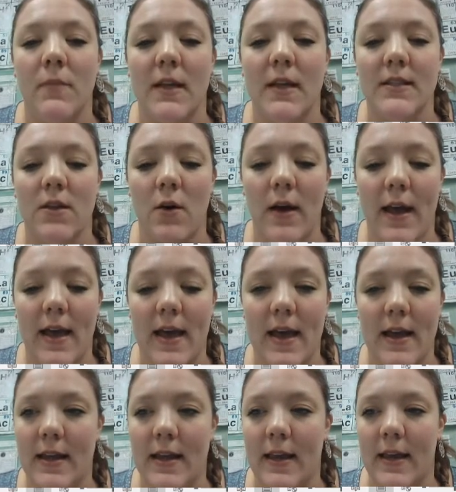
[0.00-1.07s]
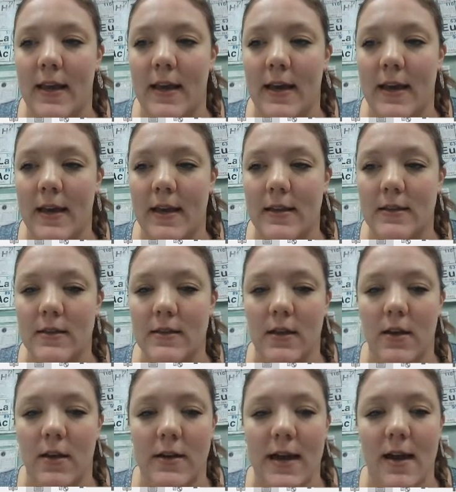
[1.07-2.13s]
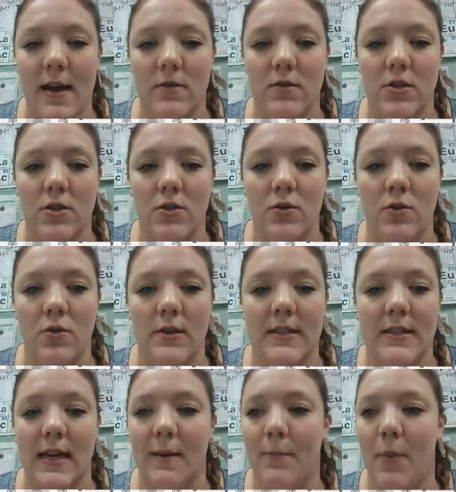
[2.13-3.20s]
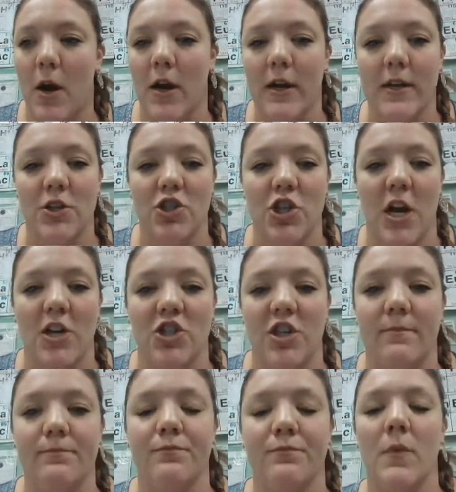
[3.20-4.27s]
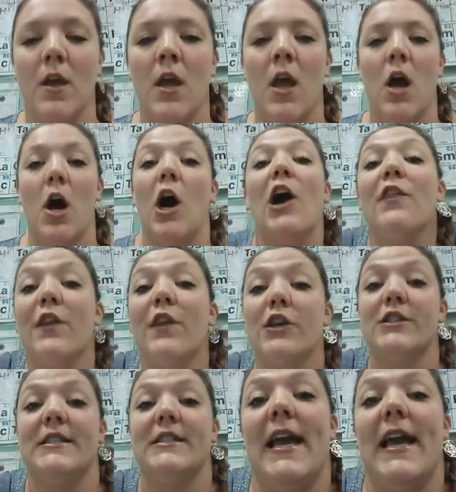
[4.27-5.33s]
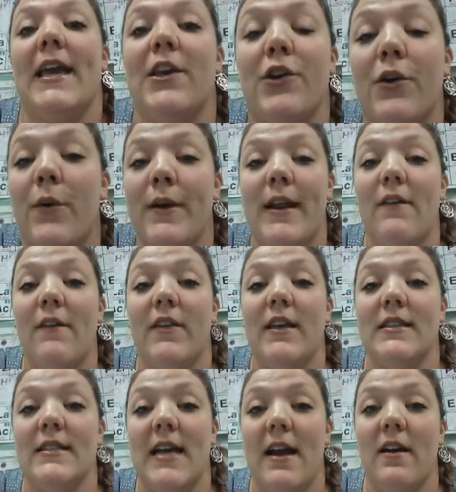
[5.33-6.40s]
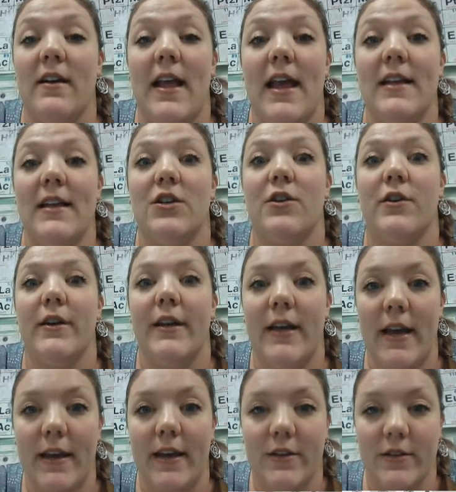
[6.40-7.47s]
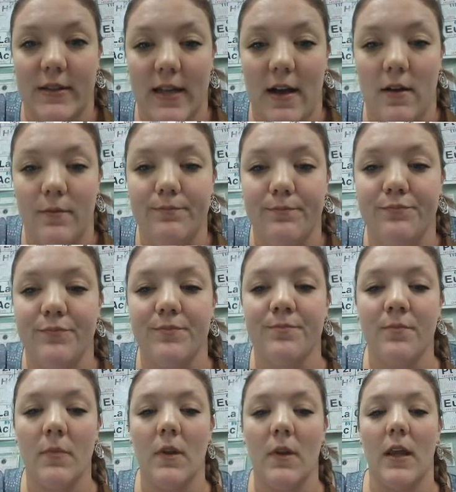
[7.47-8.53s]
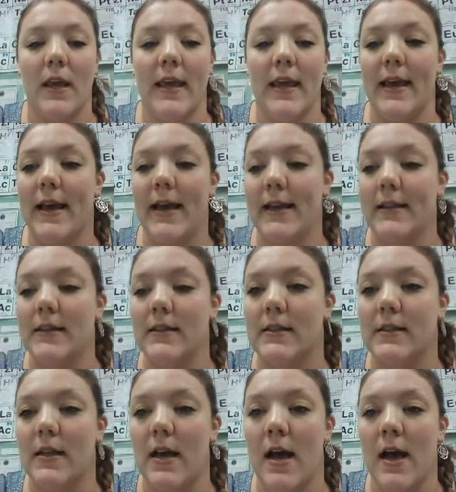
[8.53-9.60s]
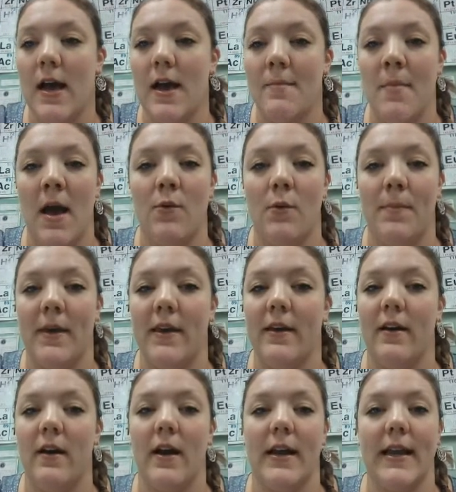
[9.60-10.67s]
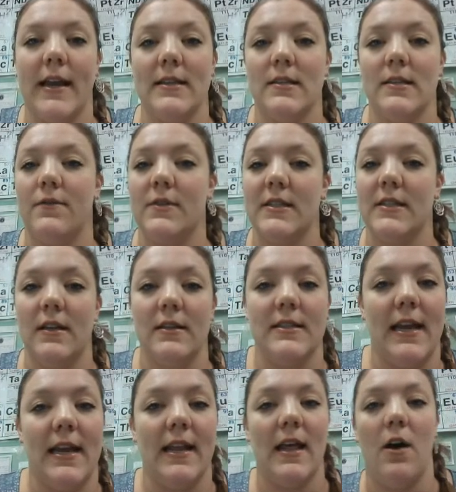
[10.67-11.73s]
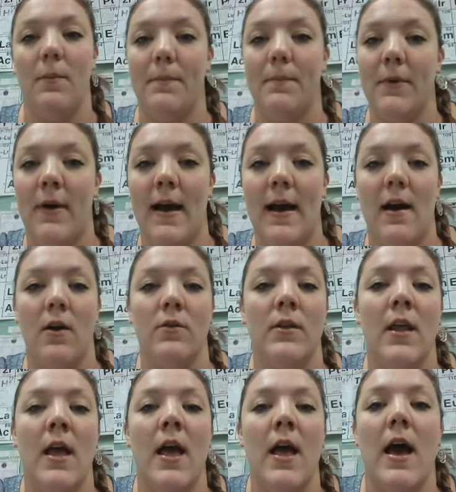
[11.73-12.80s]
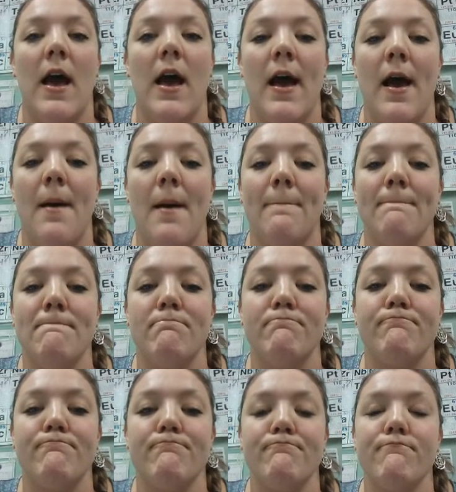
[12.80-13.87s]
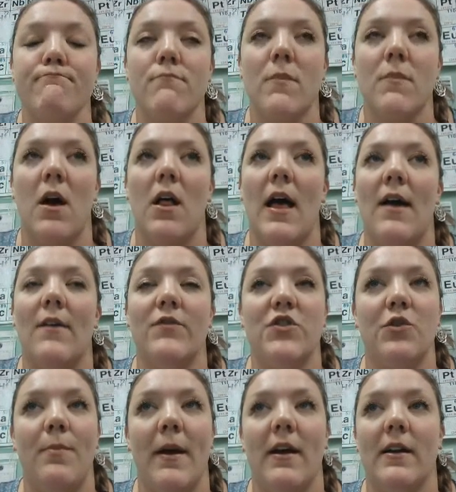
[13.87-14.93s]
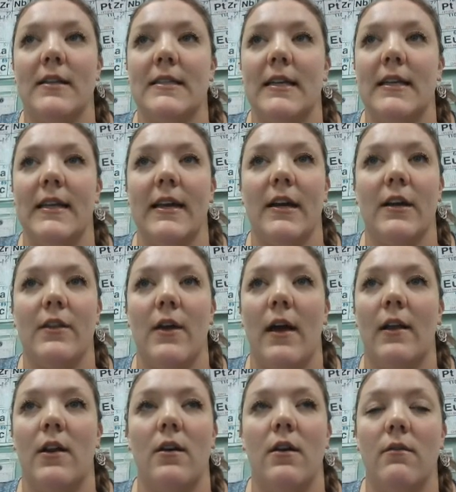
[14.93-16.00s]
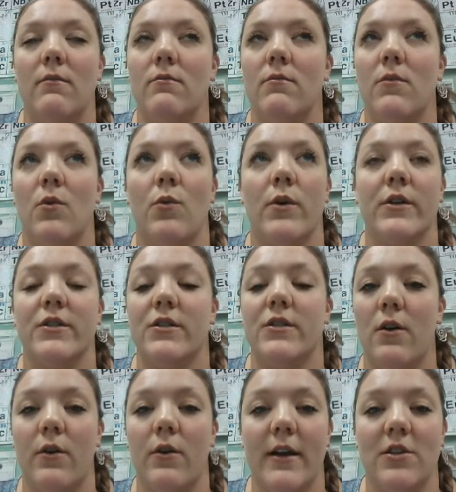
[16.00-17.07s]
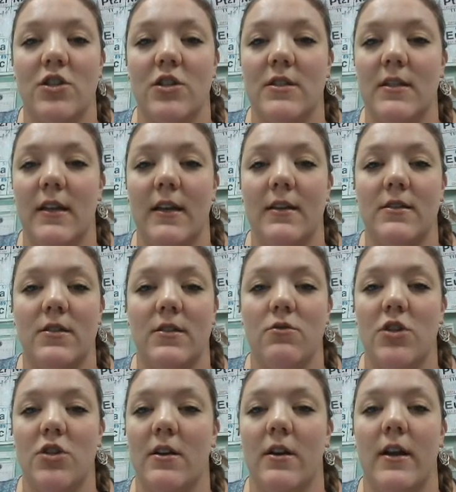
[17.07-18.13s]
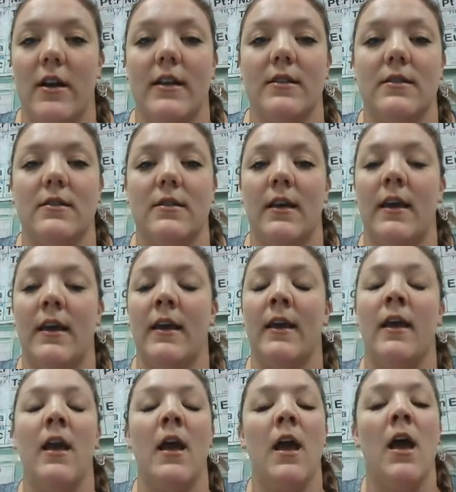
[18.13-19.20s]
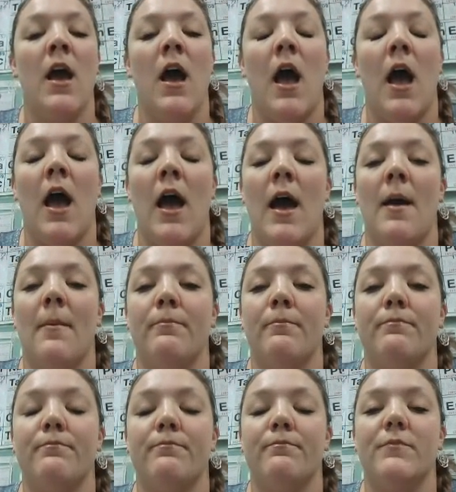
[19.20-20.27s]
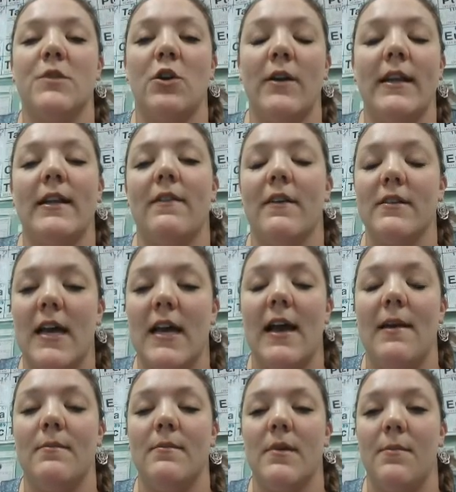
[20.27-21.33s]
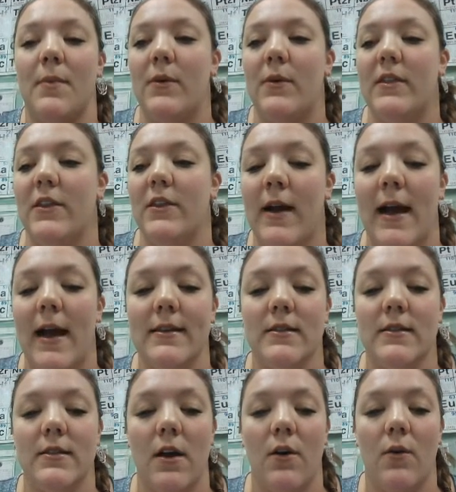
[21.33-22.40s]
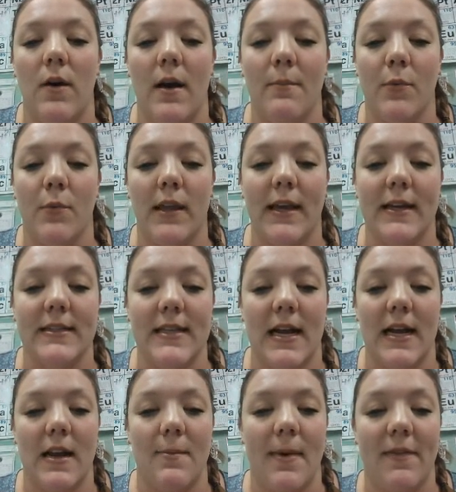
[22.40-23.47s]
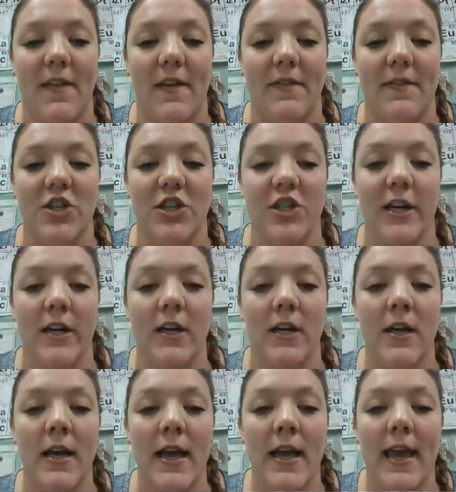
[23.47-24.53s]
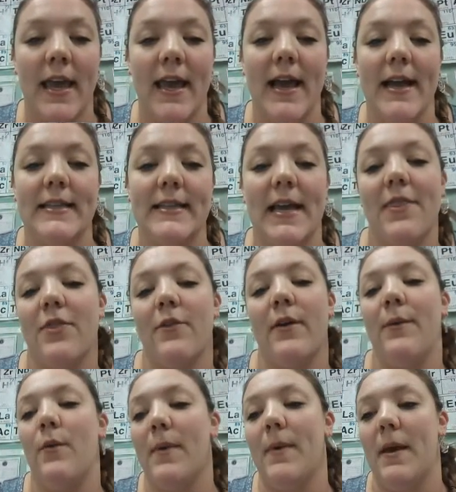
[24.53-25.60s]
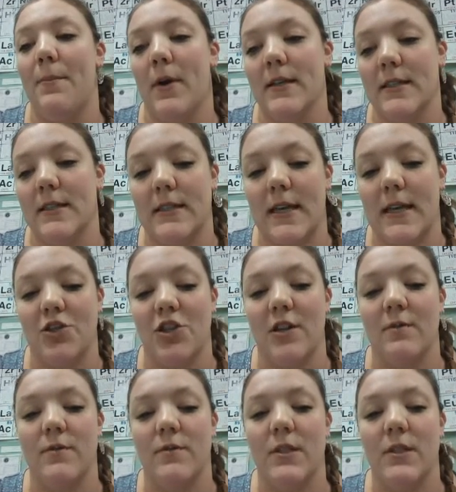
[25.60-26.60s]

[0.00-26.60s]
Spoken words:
Let's go ahead and go down to the second part, construction. On Thursday, you're going to have the entire day to create your cell. And I will be here again to facilitate, help you out. I'll have two parents in here that were so graciously, so generously donated their time to be with you guys. So I'm really excited about that this year. And day 3 will be a presentation.